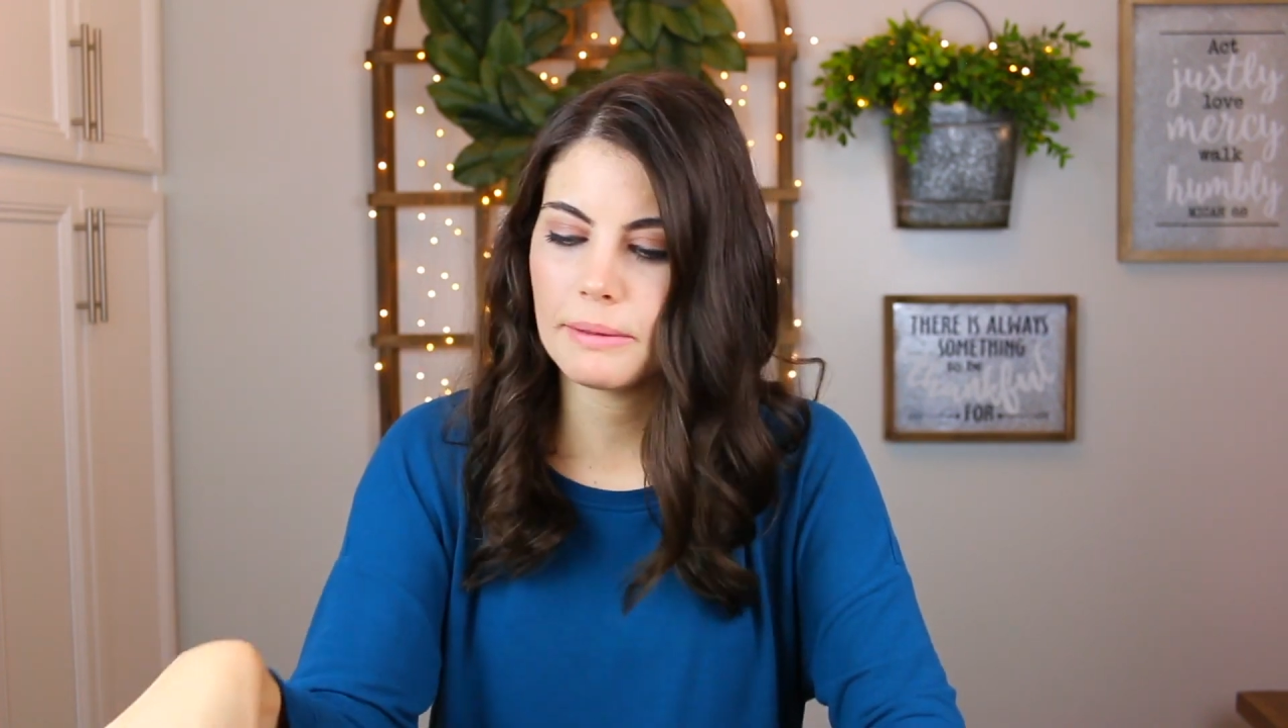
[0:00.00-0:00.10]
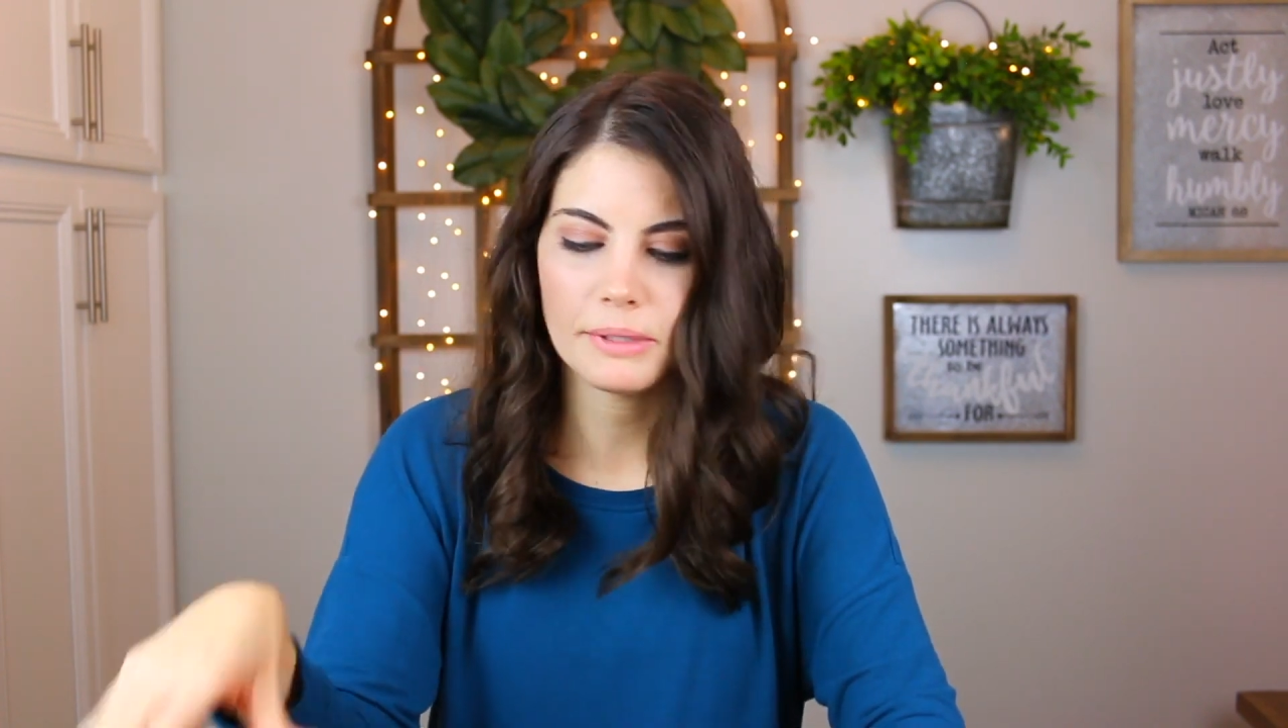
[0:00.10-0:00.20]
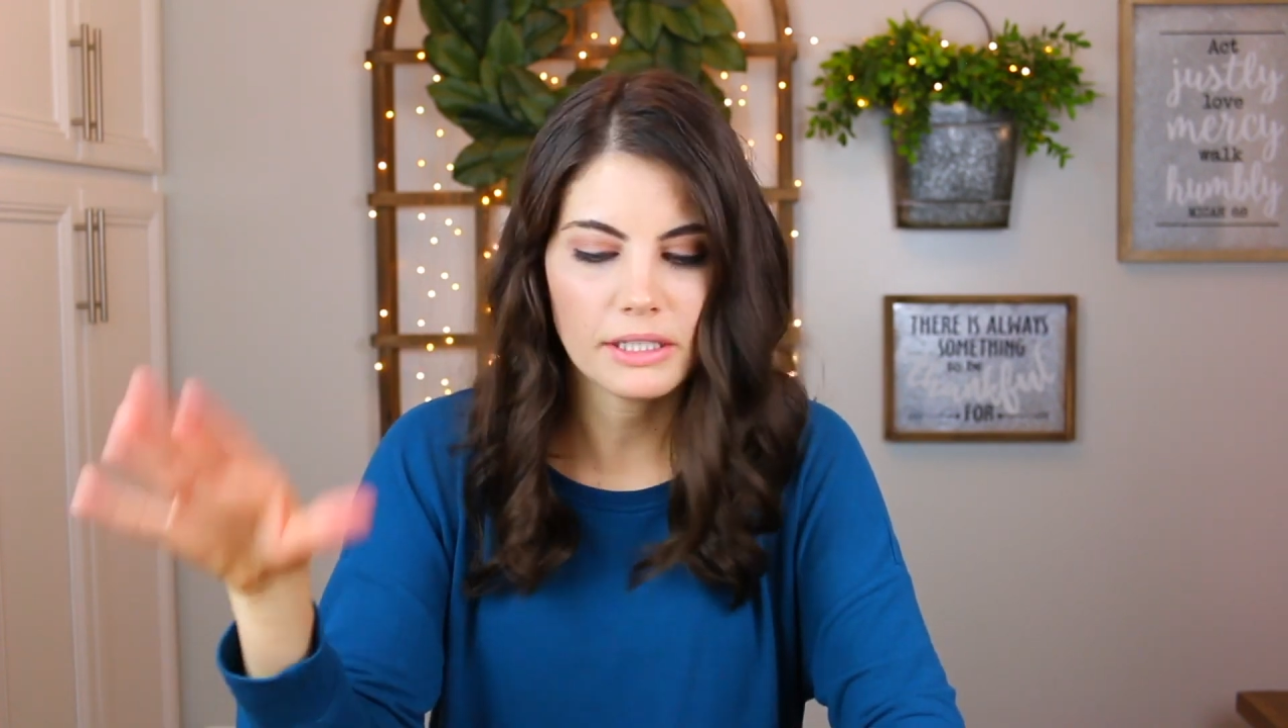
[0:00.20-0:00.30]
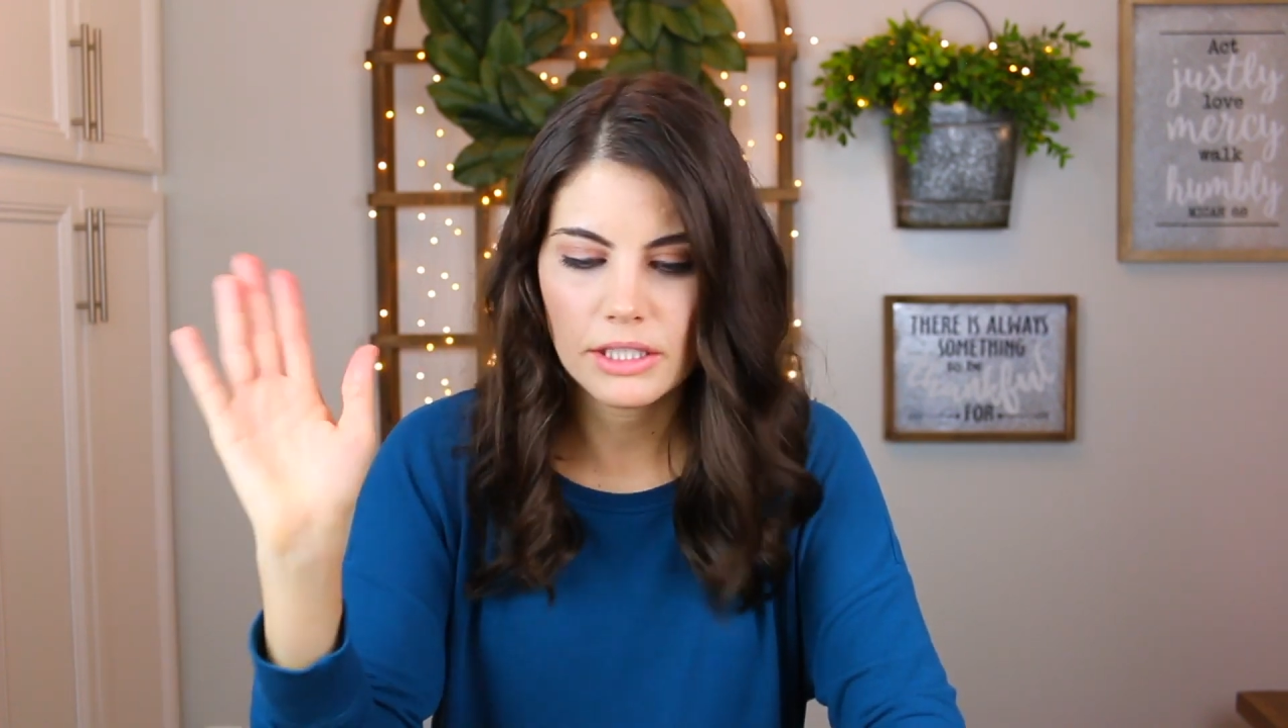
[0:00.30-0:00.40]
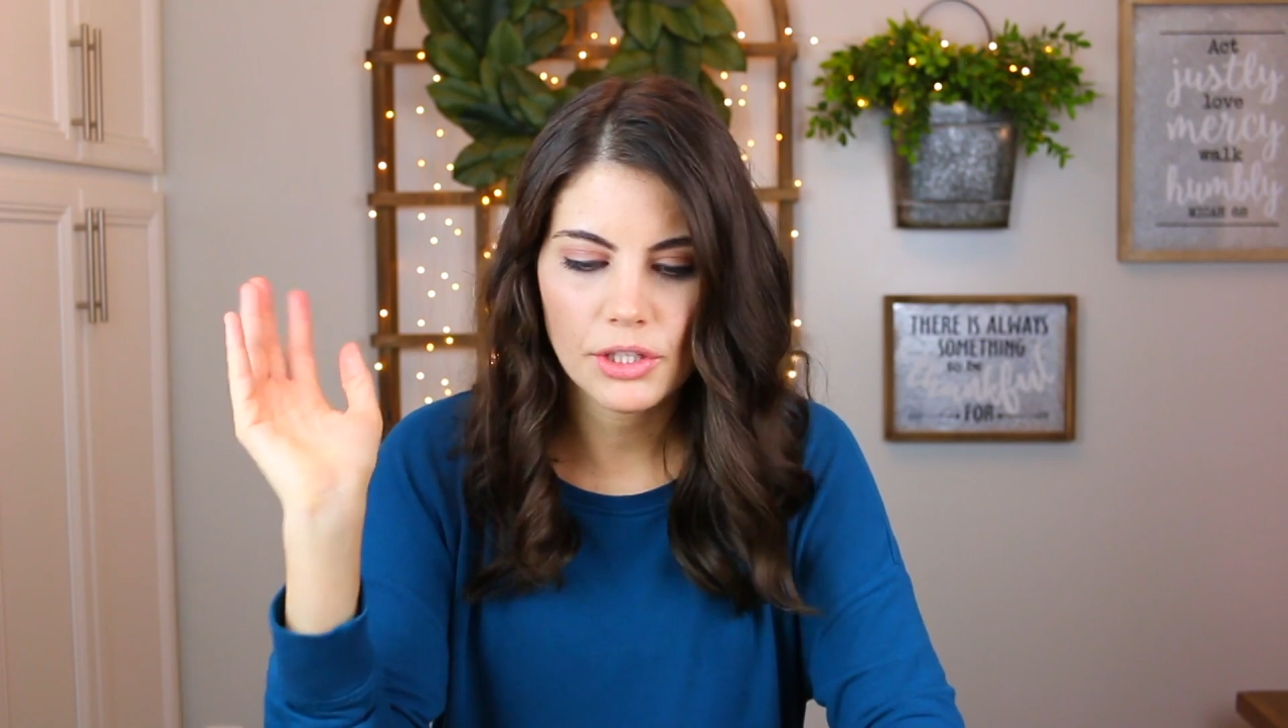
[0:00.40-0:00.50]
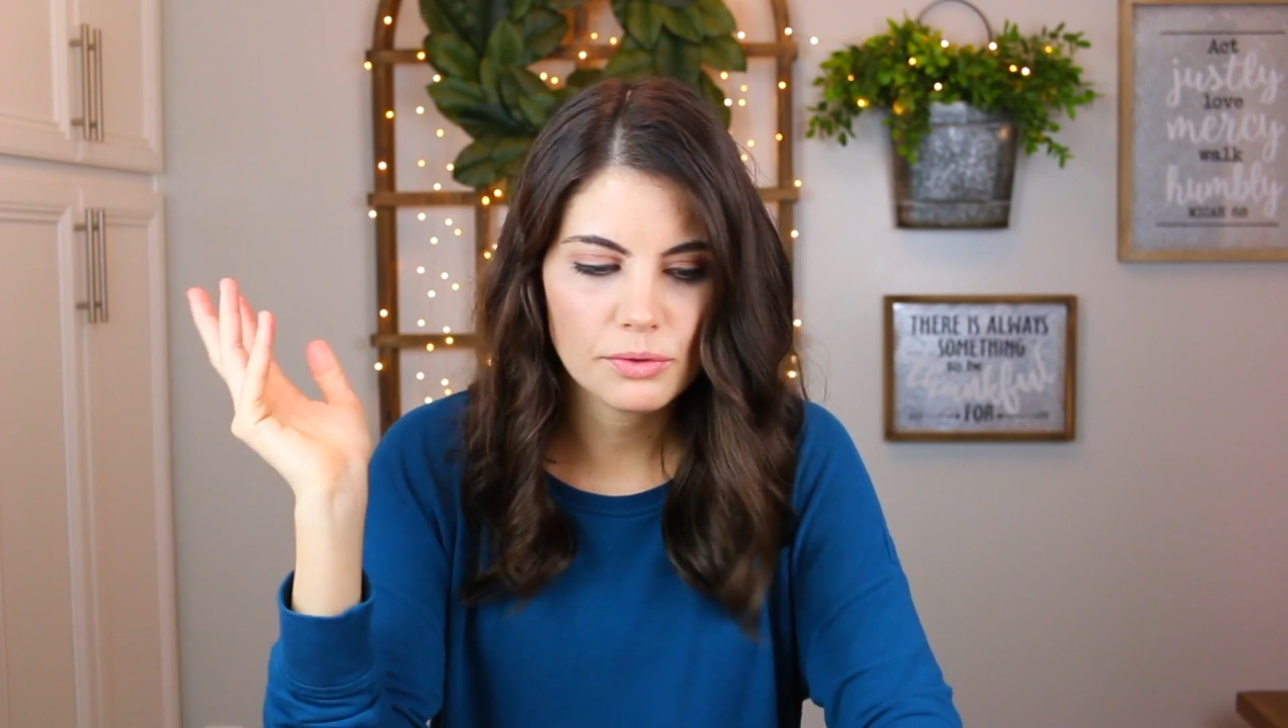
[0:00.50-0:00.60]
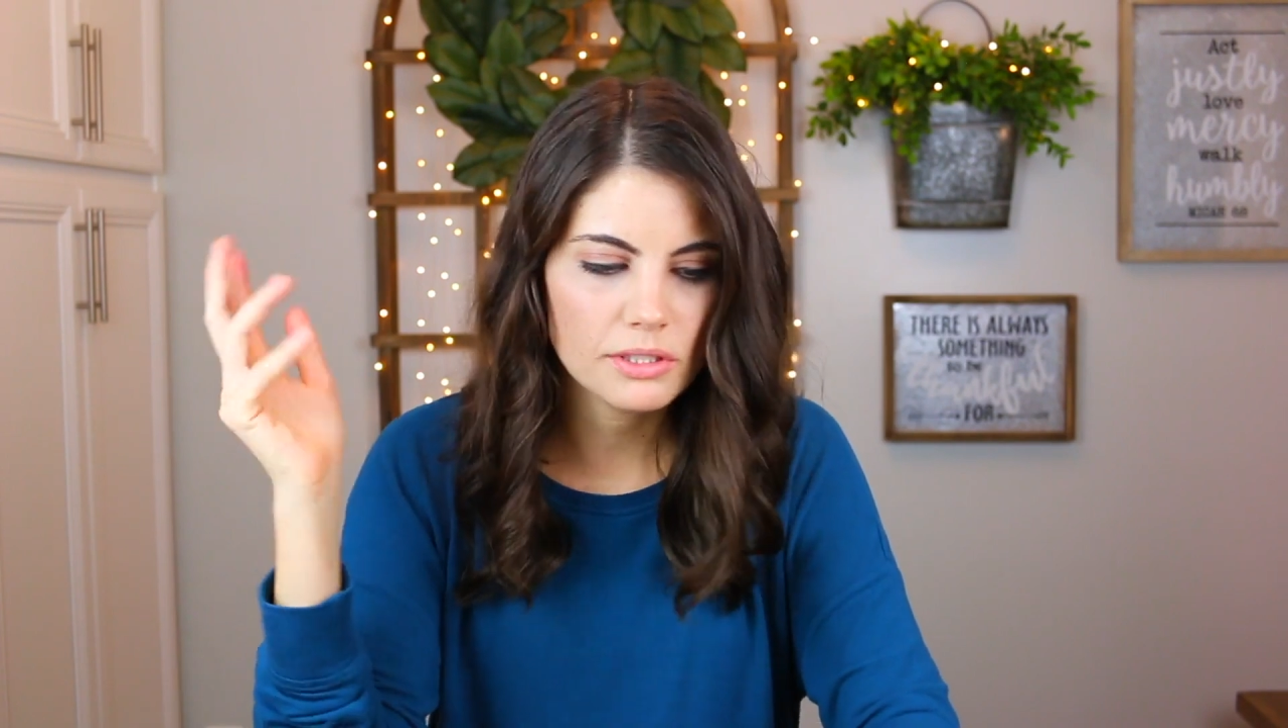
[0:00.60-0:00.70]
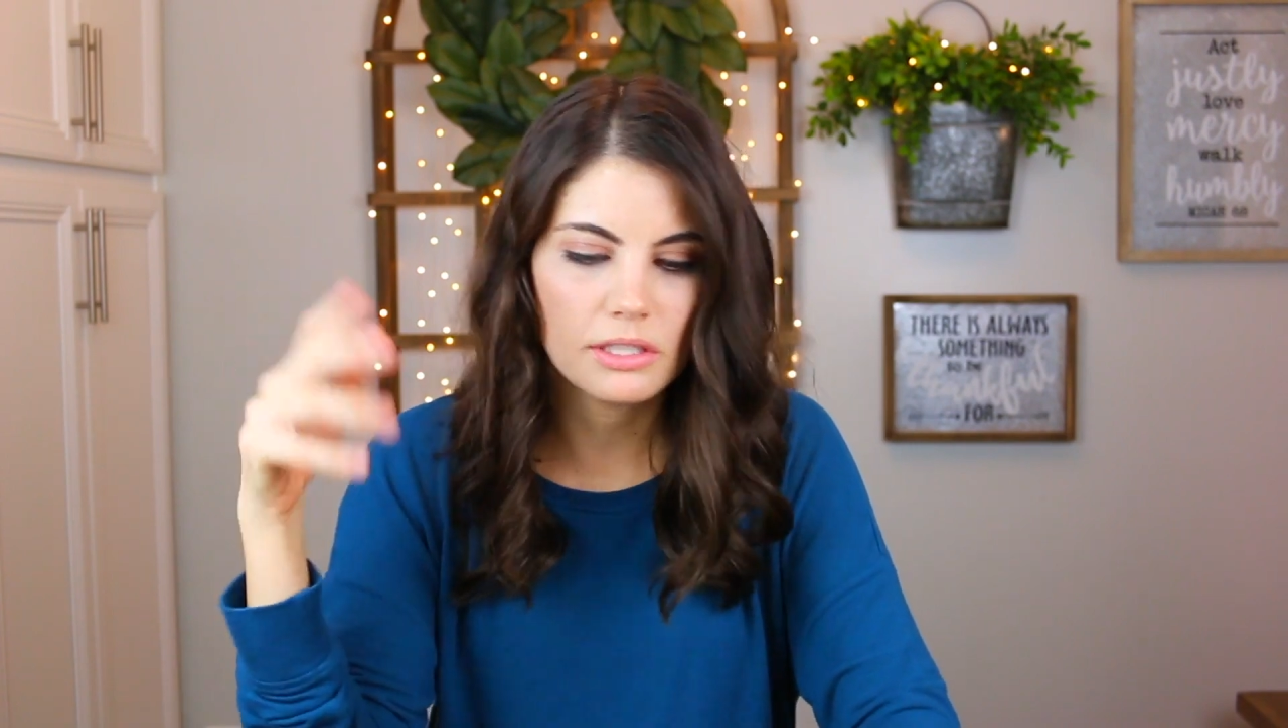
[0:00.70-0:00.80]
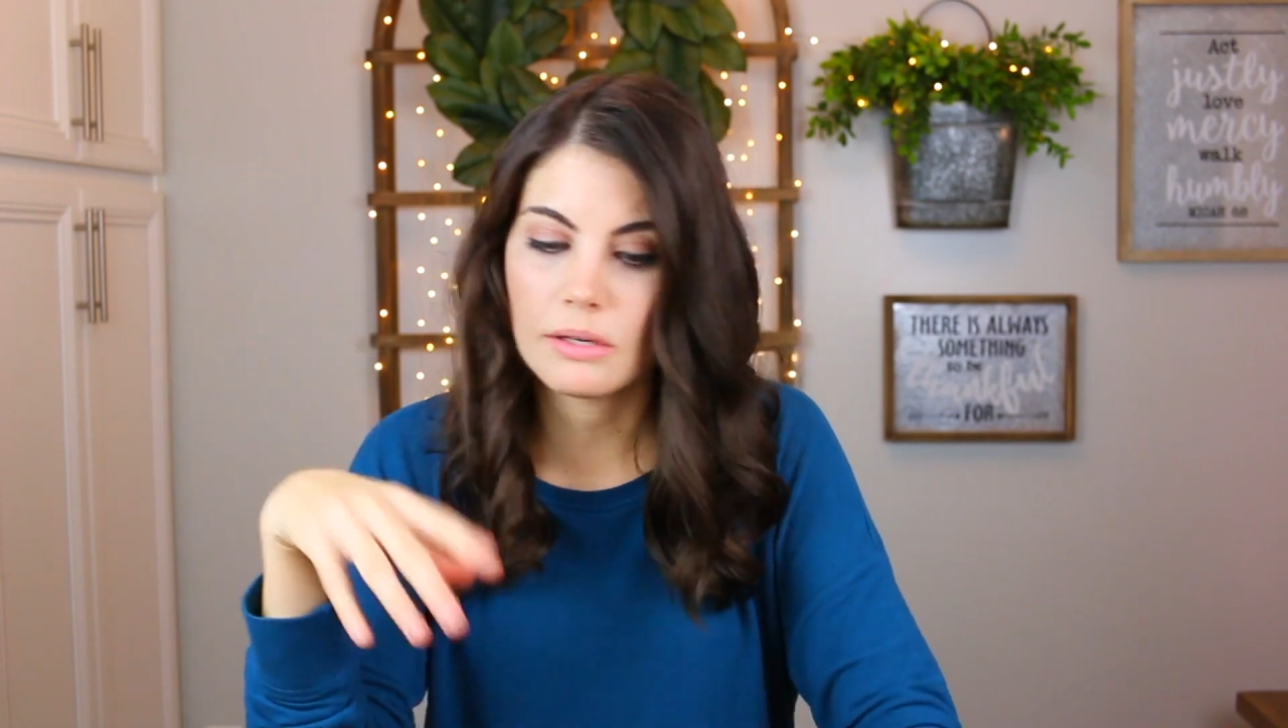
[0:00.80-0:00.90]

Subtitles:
I'm not gonna use it.